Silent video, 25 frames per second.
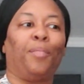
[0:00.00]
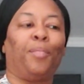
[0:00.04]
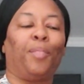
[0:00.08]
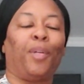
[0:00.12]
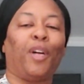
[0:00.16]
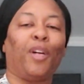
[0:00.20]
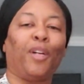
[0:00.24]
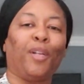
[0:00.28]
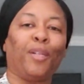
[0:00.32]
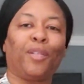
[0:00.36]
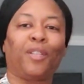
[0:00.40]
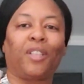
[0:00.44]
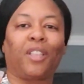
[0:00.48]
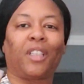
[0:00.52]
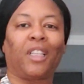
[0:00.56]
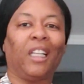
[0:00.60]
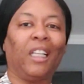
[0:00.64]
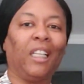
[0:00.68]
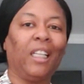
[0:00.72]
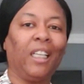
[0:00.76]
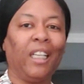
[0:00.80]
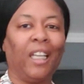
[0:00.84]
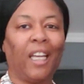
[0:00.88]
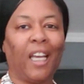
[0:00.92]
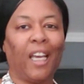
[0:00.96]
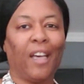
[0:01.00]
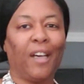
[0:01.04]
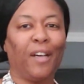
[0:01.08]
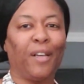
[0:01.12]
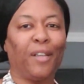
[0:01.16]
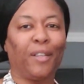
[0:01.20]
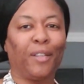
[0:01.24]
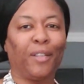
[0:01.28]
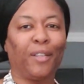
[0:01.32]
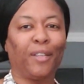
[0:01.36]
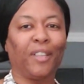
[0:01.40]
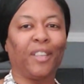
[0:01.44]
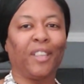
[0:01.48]
purse clean
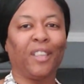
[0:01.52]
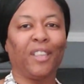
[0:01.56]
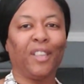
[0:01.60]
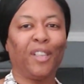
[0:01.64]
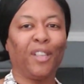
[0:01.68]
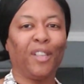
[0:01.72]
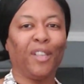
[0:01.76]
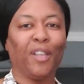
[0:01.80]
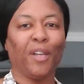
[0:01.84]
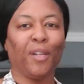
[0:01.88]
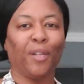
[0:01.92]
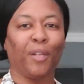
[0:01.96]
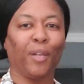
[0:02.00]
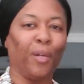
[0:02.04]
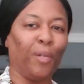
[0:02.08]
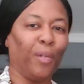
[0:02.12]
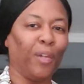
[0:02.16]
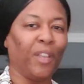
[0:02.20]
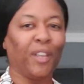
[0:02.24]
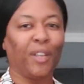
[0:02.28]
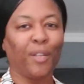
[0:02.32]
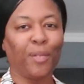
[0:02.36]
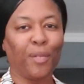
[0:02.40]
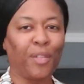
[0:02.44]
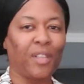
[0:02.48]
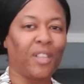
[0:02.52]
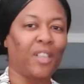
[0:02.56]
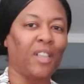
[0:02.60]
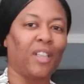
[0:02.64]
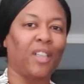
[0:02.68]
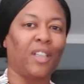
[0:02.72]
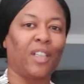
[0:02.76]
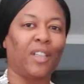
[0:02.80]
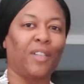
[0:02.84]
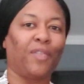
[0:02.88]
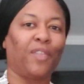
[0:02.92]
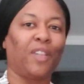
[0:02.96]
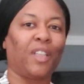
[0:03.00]
out, you know, going through
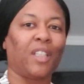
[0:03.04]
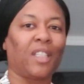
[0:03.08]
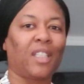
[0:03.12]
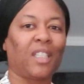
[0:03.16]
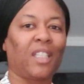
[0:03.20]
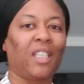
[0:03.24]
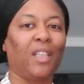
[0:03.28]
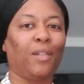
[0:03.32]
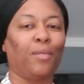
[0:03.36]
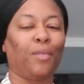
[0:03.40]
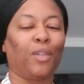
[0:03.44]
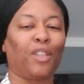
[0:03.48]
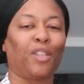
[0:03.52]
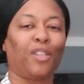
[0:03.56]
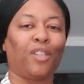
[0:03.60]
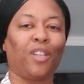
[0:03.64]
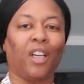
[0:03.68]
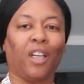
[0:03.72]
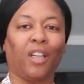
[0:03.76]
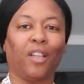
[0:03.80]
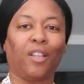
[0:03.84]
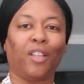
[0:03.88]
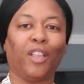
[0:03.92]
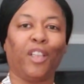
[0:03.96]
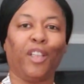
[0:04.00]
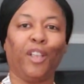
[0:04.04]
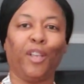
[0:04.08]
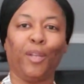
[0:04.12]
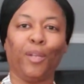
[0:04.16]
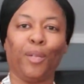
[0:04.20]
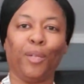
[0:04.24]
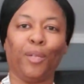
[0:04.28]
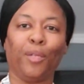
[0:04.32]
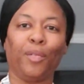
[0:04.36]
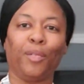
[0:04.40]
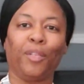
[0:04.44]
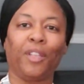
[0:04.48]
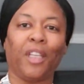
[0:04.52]
stuff and seeing what you're not going to
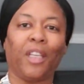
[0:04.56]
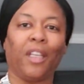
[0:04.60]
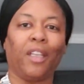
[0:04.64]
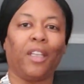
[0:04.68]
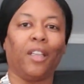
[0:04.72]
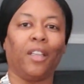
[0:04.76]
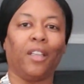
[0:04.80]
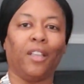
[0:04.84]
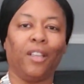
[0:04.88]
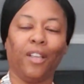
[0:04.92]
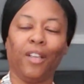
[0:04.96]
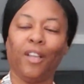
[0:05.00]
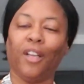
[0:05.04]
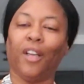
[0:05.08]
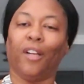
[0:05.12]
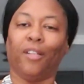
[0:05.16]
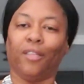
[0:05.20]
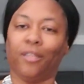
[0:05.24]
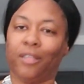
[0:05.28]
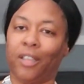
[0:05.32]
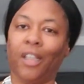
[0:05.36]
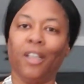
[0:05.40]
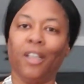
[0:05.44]
use and, you know,